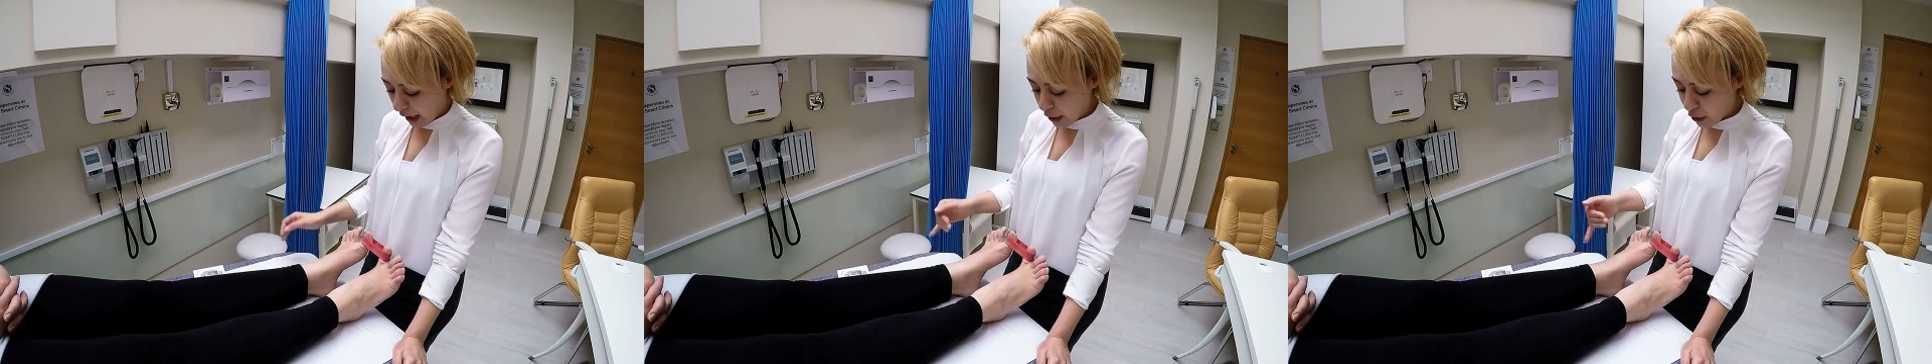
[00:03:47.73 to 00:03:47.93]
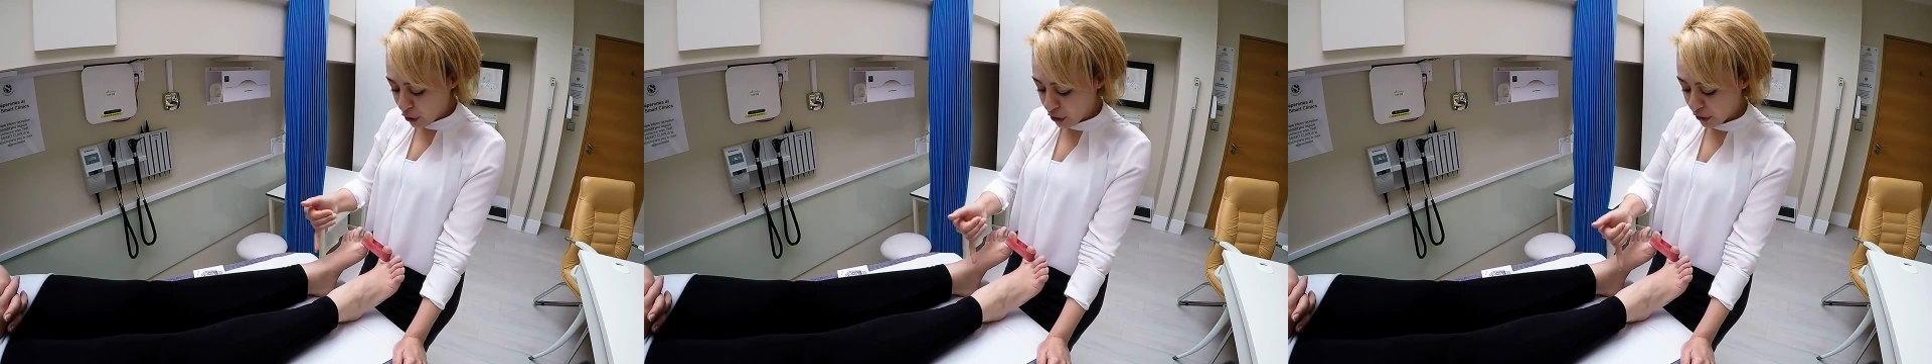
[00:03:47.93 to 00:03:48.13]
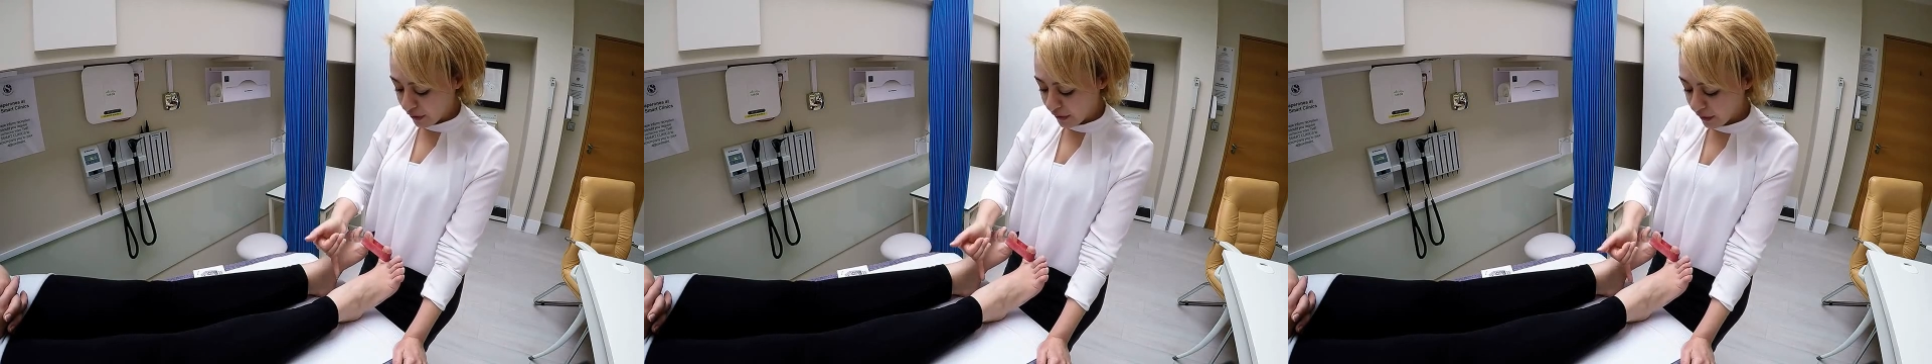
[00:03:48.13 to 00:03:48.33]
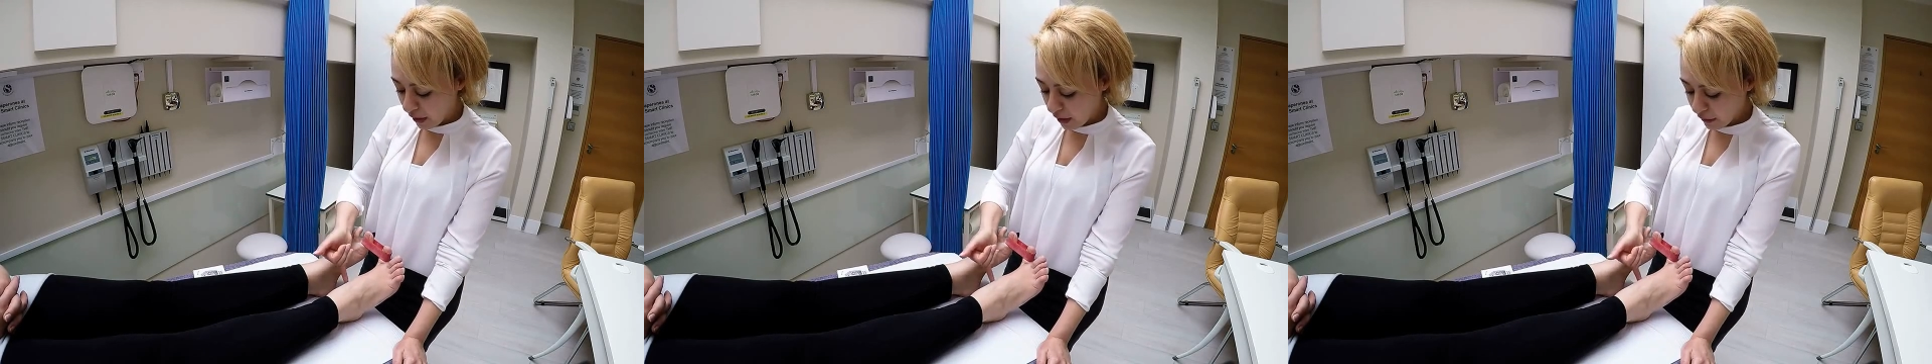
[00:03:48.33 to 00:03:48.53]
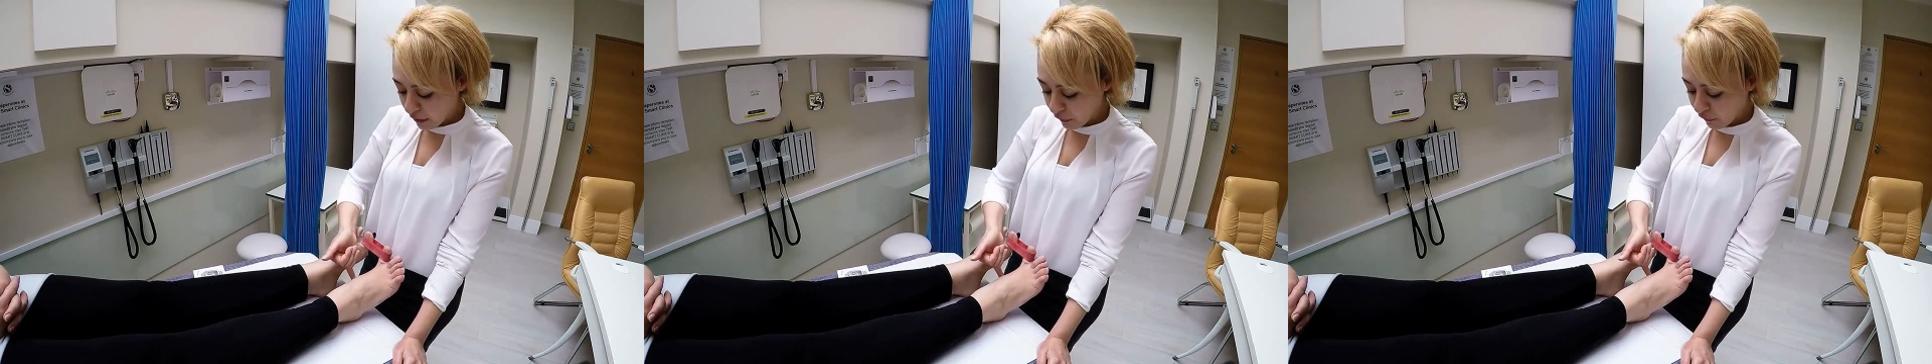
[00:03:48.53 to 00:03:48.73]
And you should
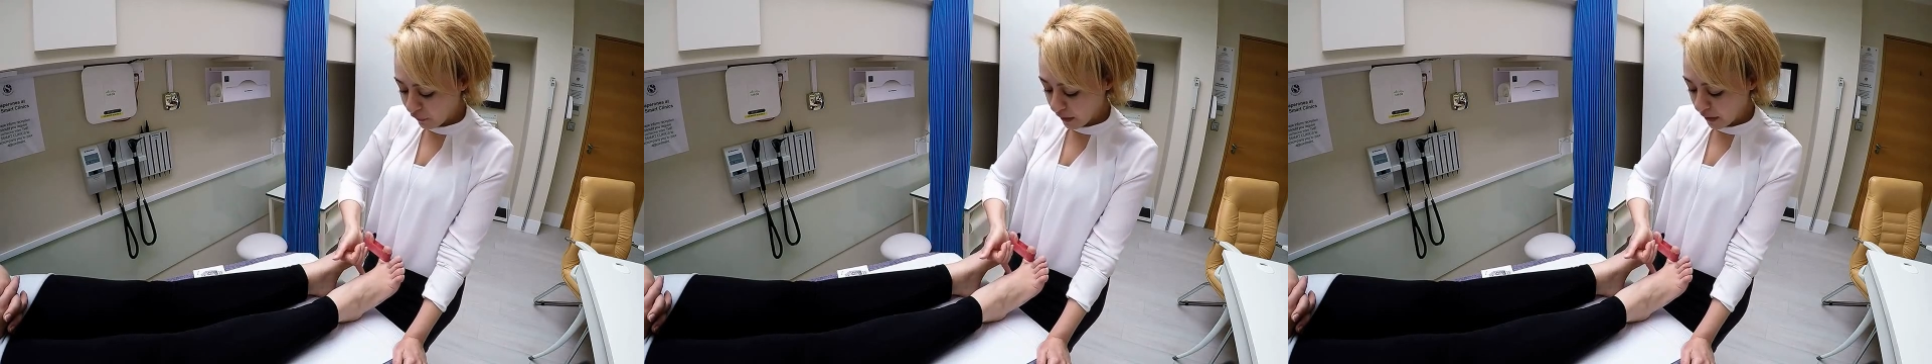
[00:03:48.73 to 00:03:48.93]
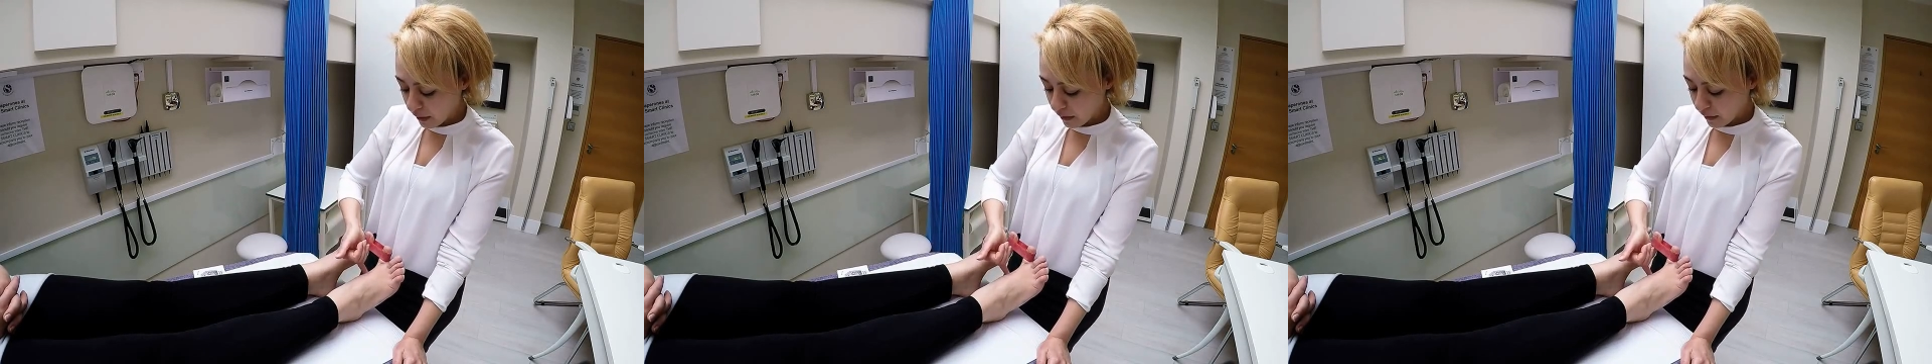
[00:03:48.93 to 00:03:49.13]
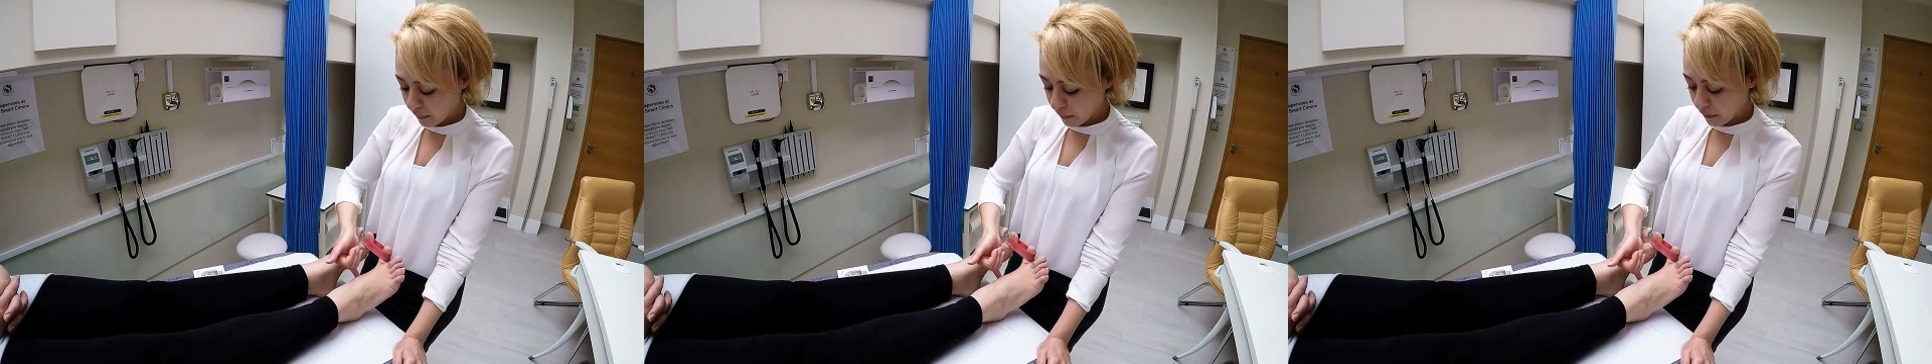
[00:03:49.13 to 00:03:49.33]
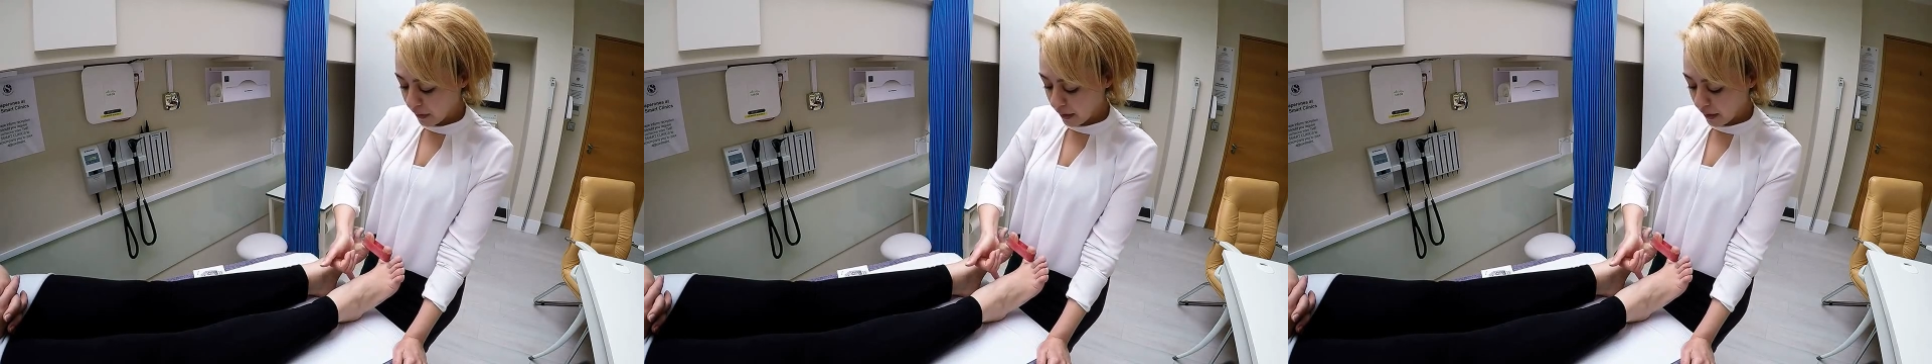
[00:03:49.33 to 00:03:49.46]
start to feel